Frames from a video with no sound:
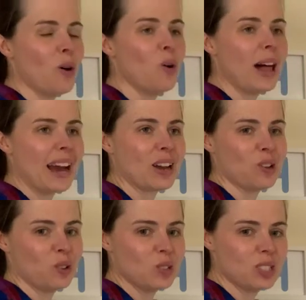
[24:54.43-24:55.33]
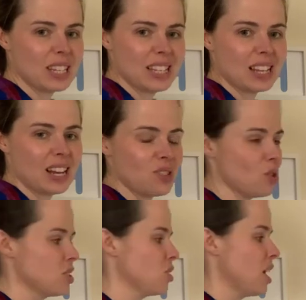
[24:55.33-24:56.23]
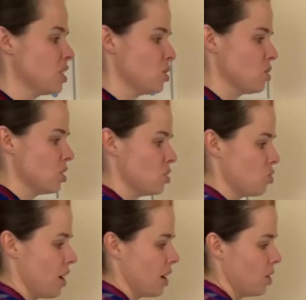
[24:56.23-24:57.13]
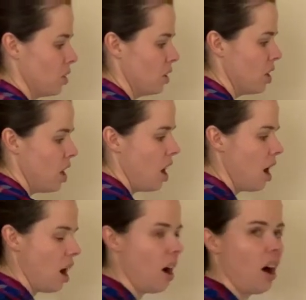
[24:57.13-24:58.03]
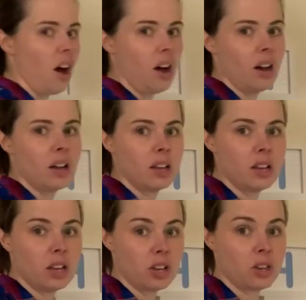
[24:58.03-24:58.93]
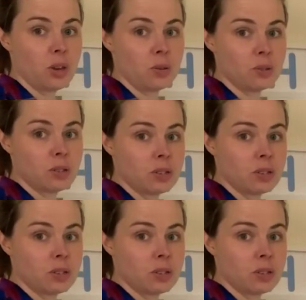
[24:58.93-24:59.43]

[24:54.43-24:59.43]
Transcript: angles inside an isosceles triangle are acute.